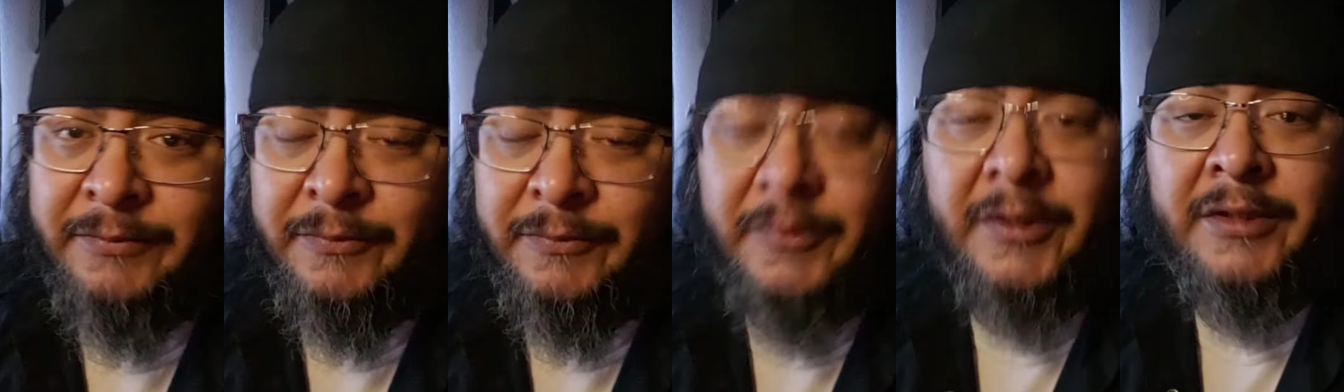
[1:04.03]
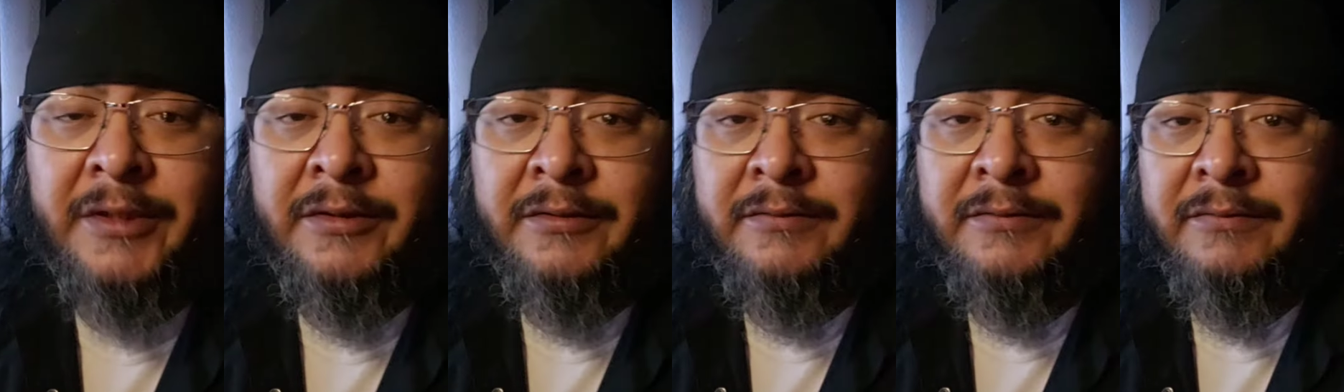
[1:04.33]

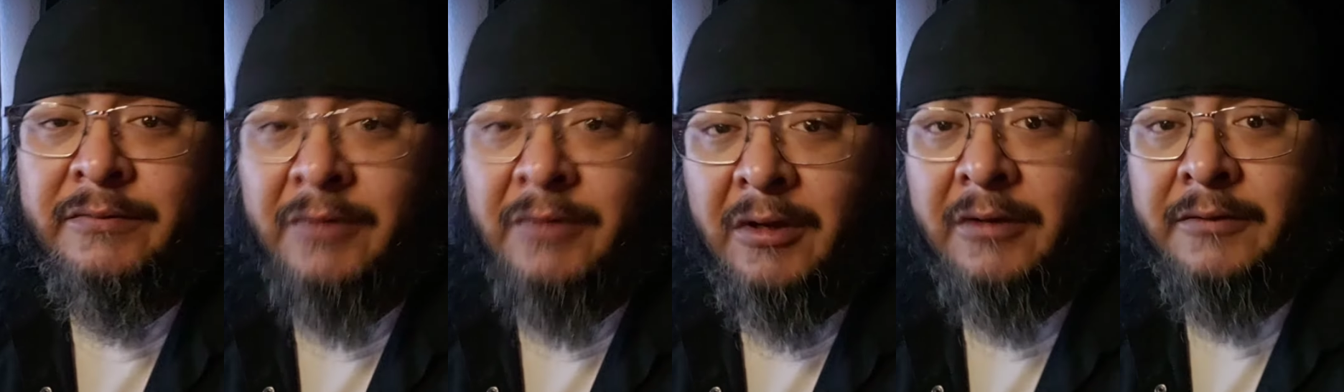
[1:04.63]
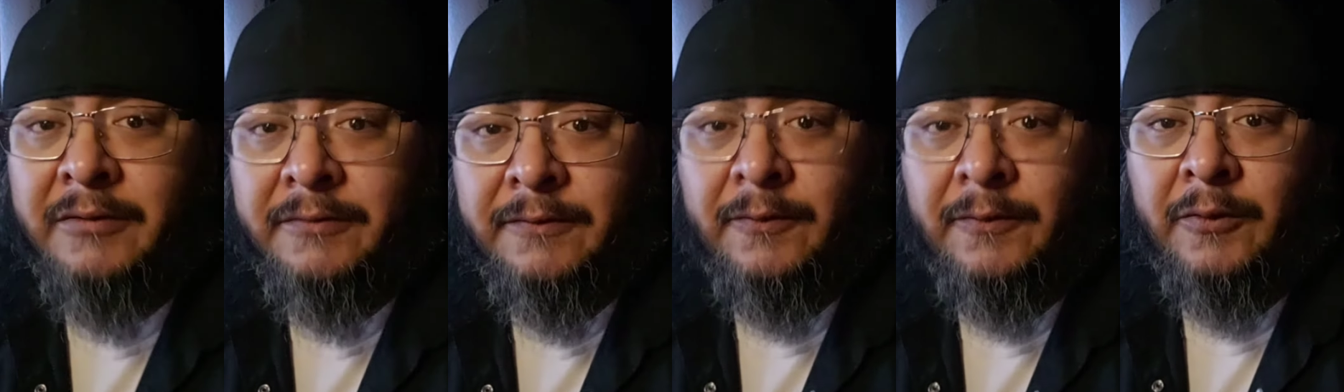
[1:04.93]
one
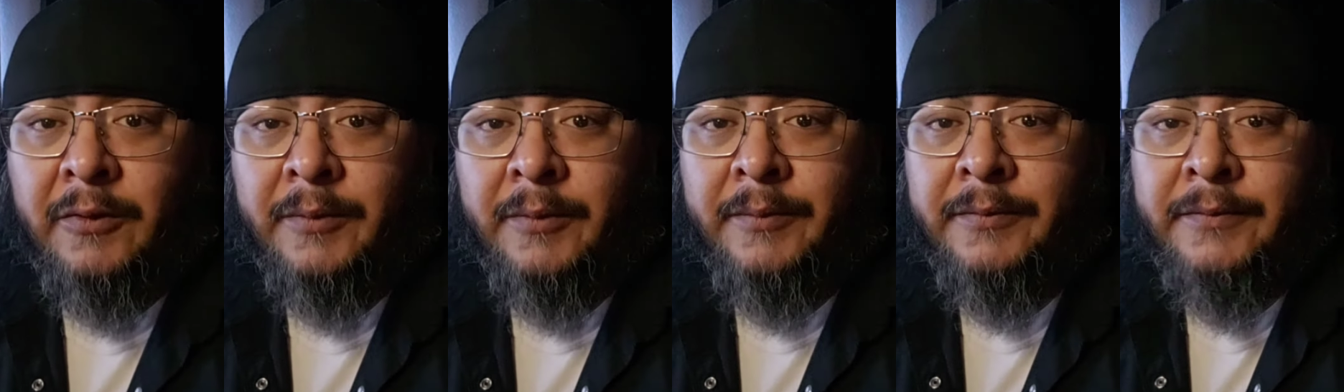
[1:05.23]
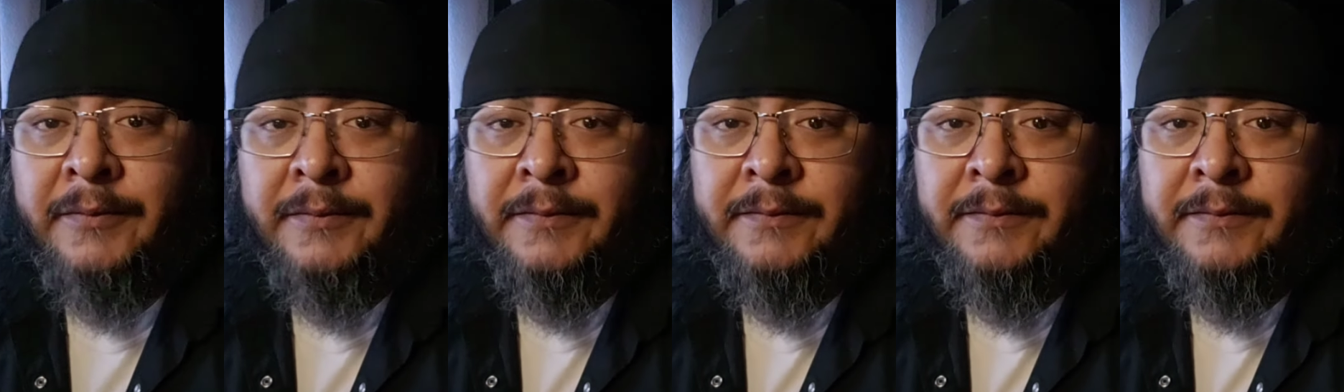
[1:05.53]
long form